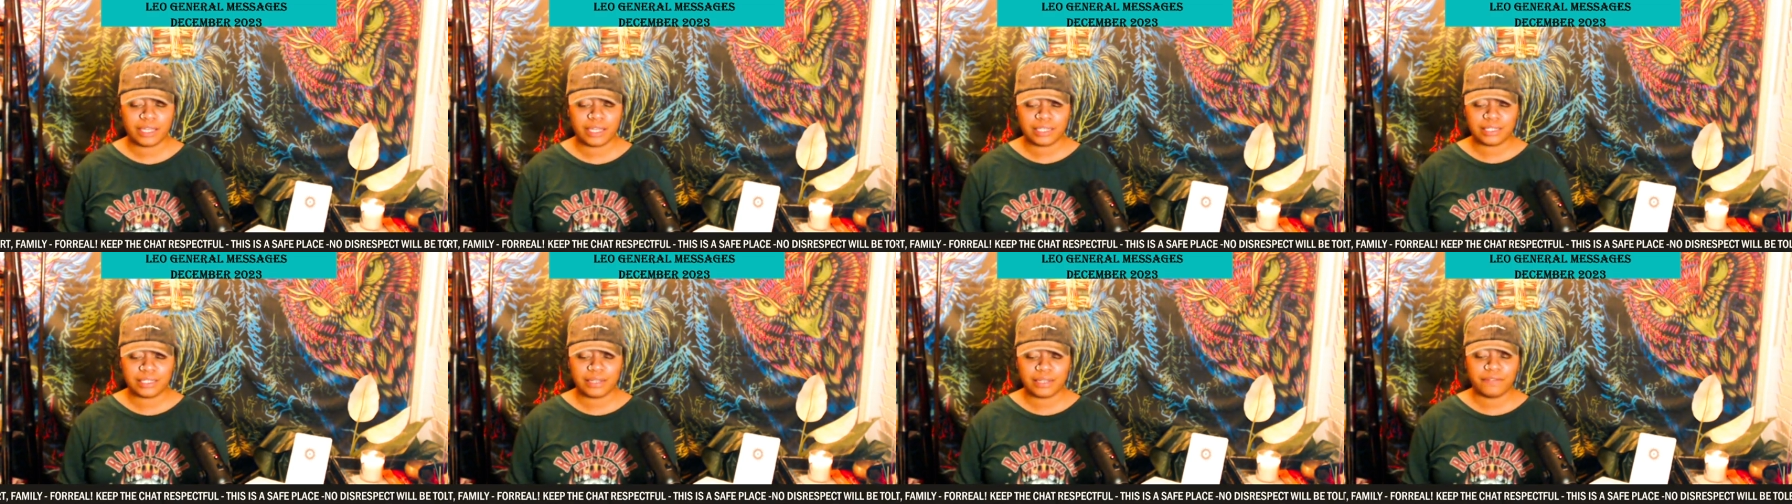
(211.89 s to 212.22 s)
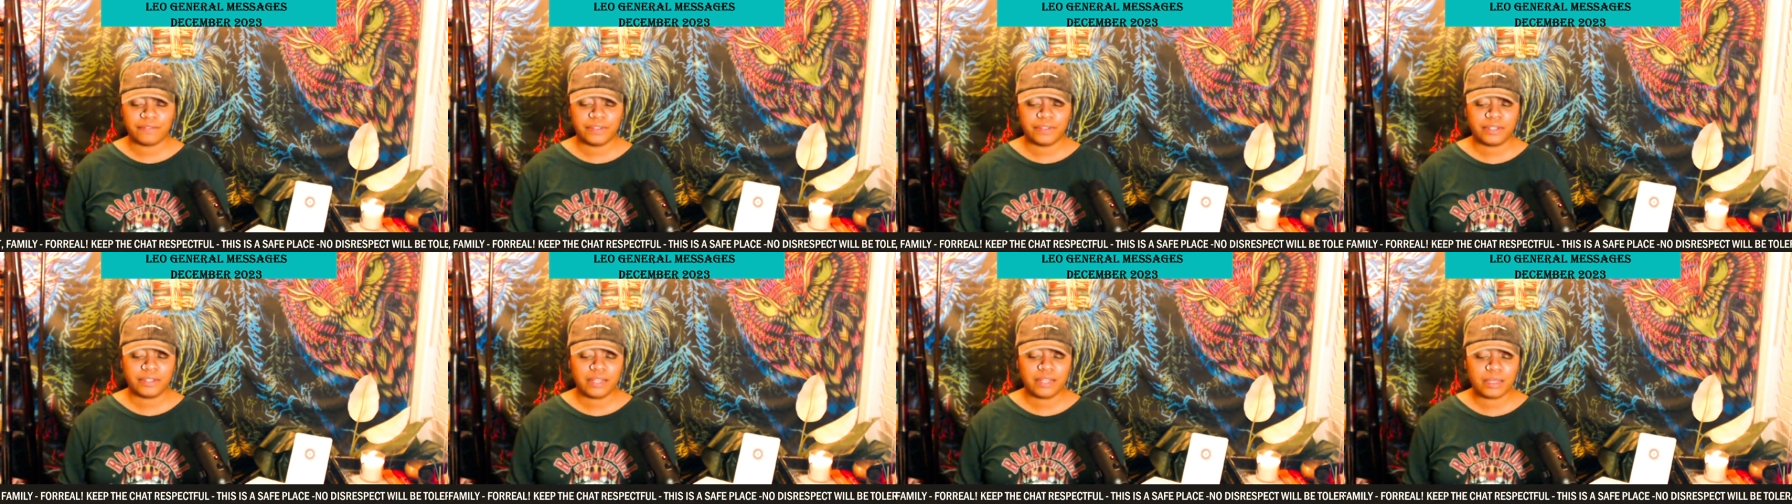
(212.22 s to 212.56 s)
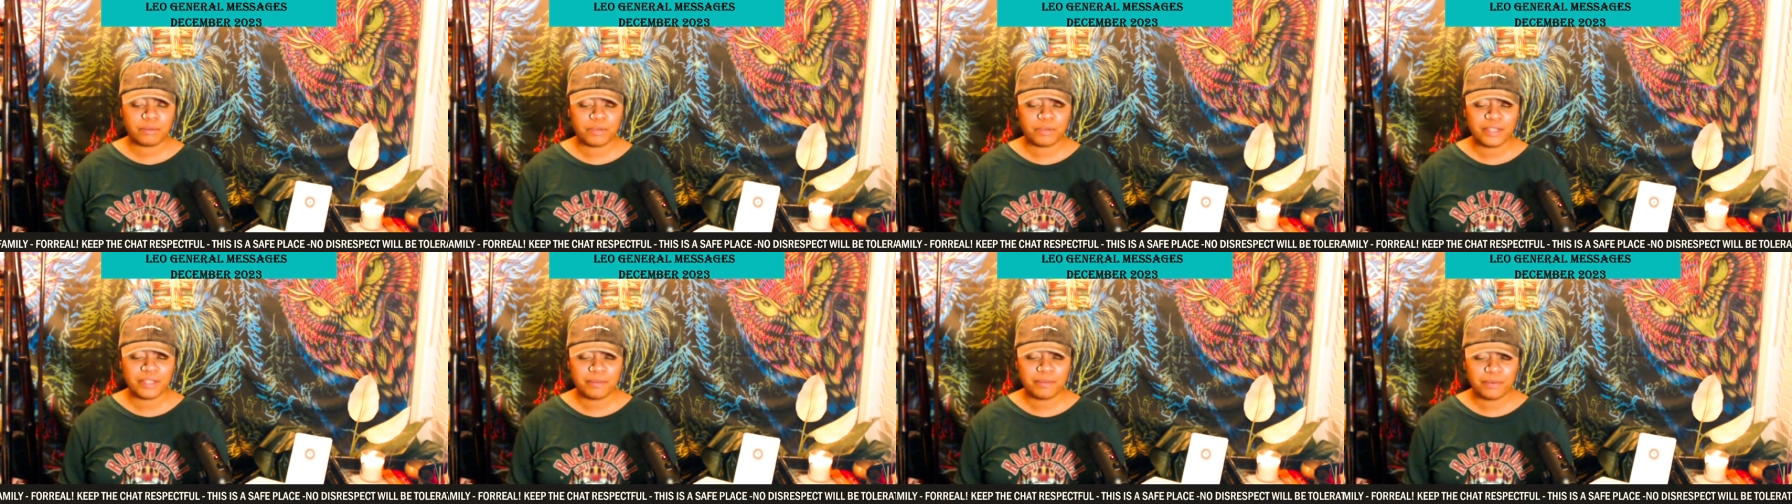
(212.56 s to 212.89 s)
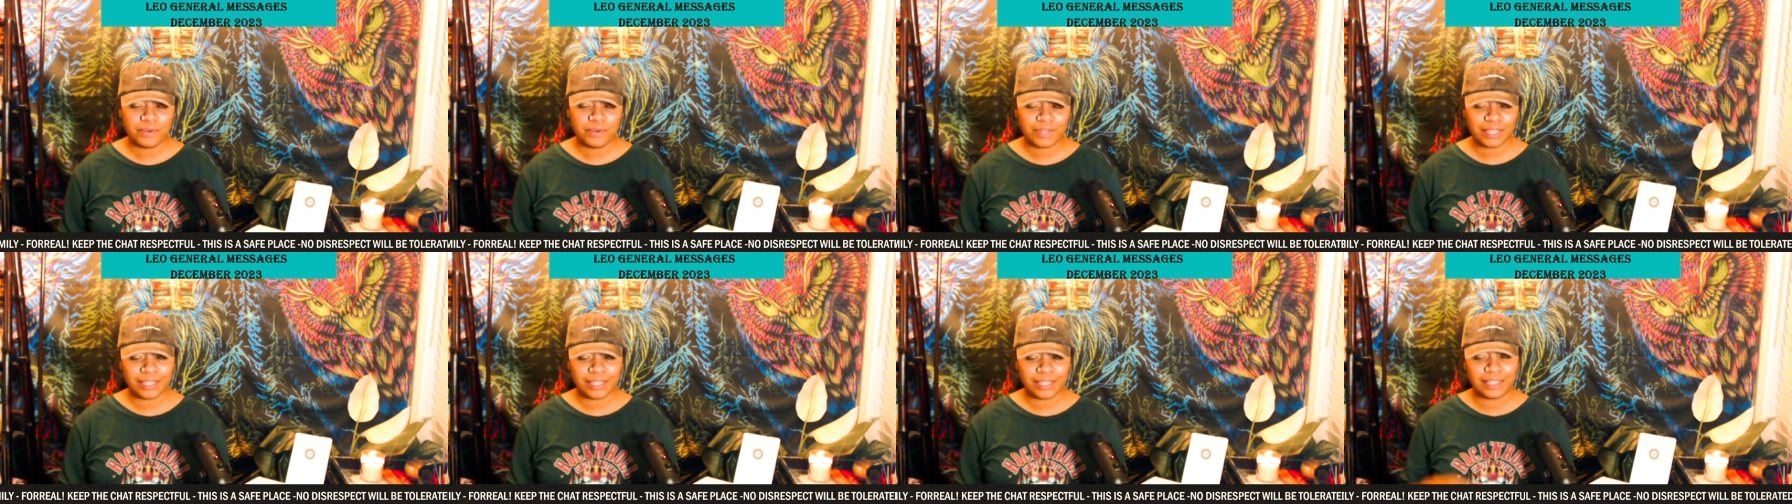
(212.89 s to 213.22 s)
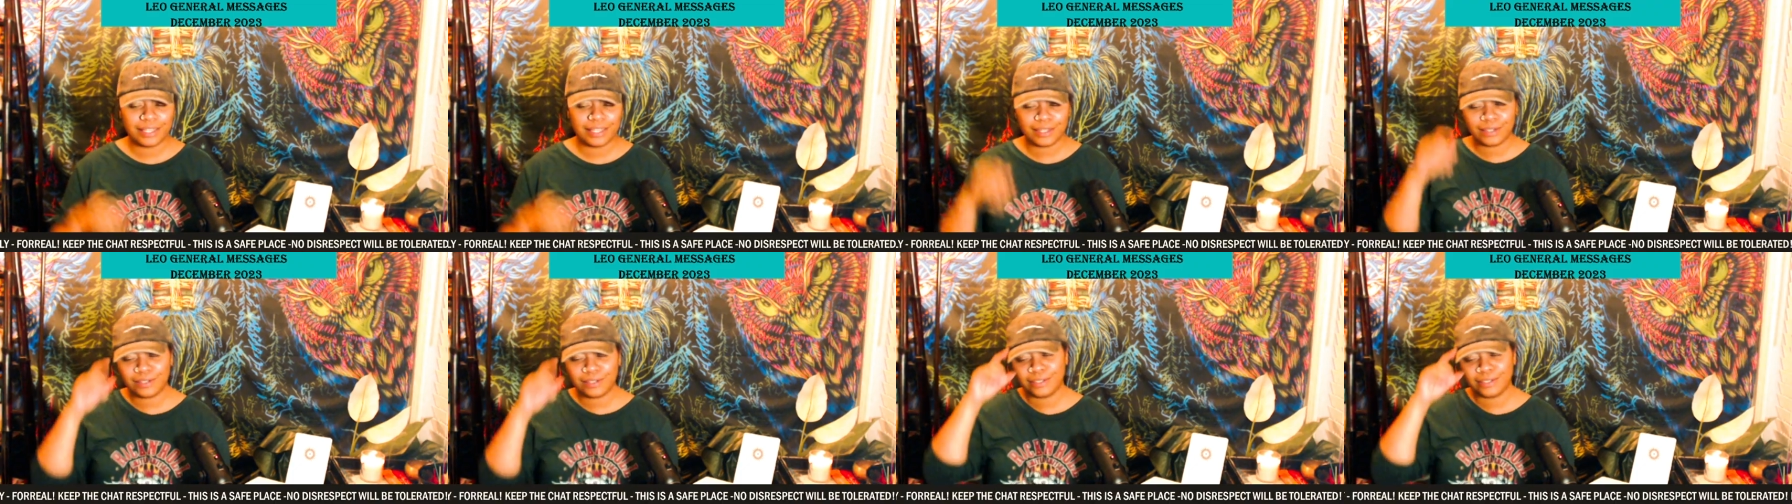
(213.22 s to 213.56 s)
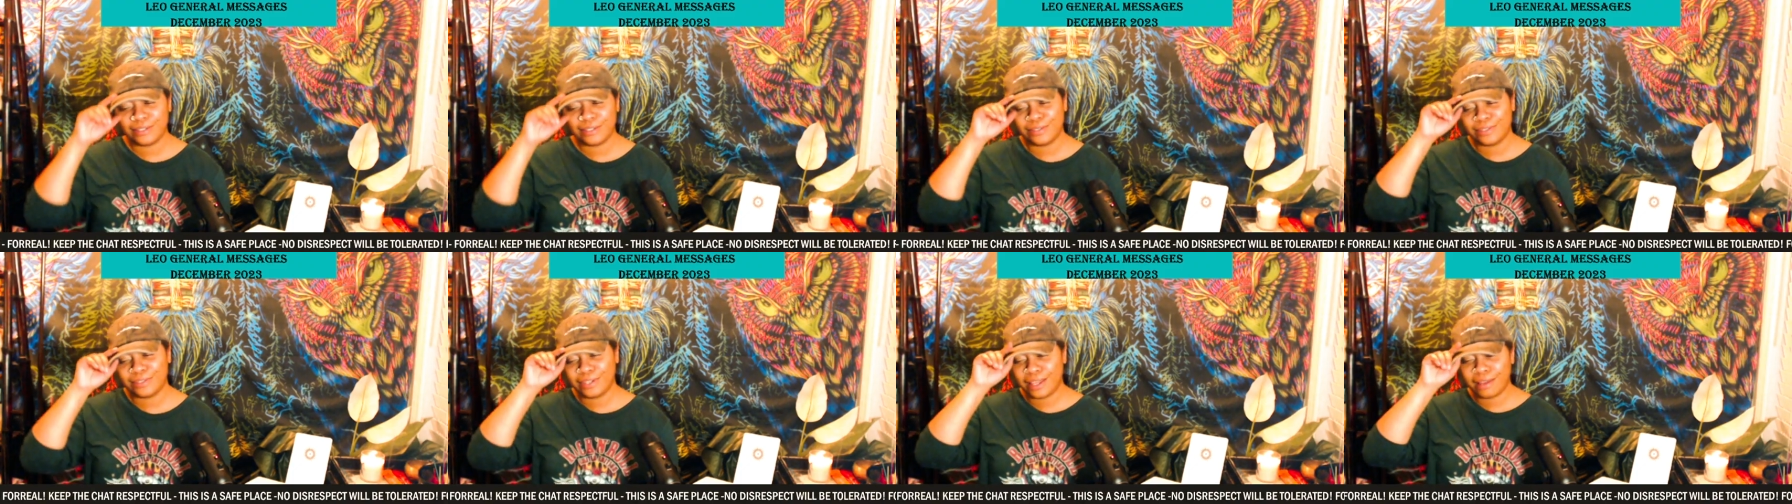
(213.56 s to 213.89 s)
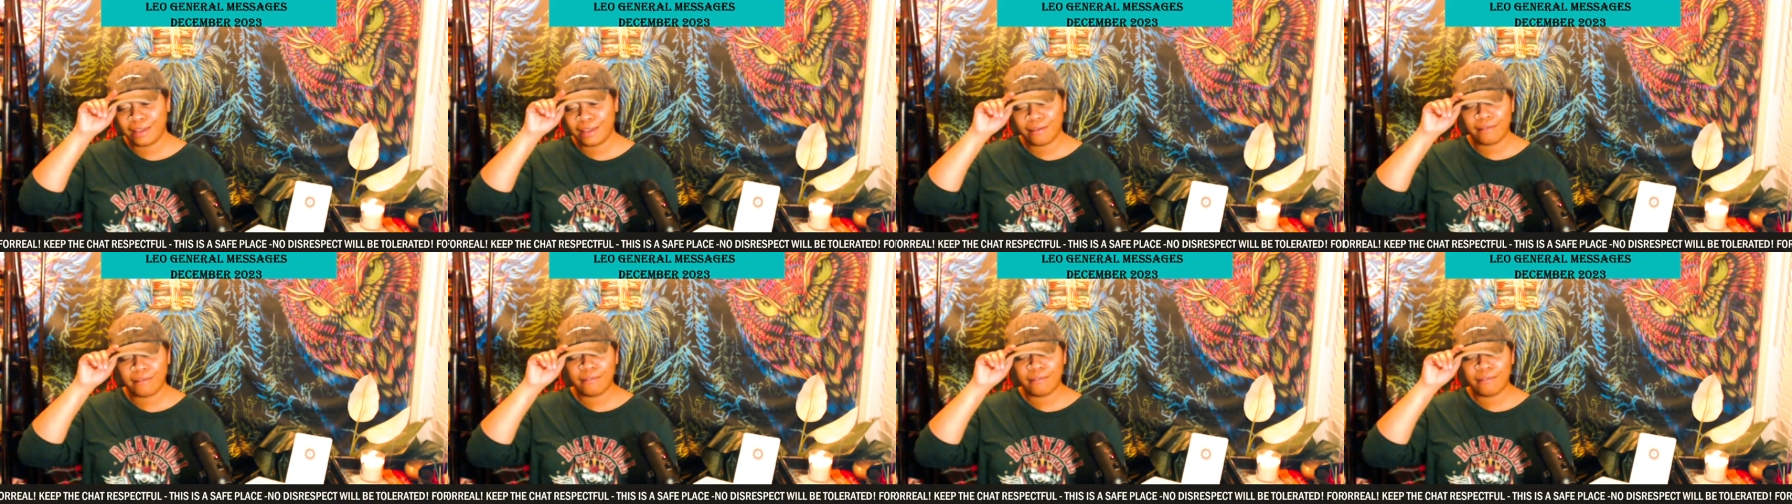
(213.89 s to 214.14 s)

Because I feel like people can get a little like,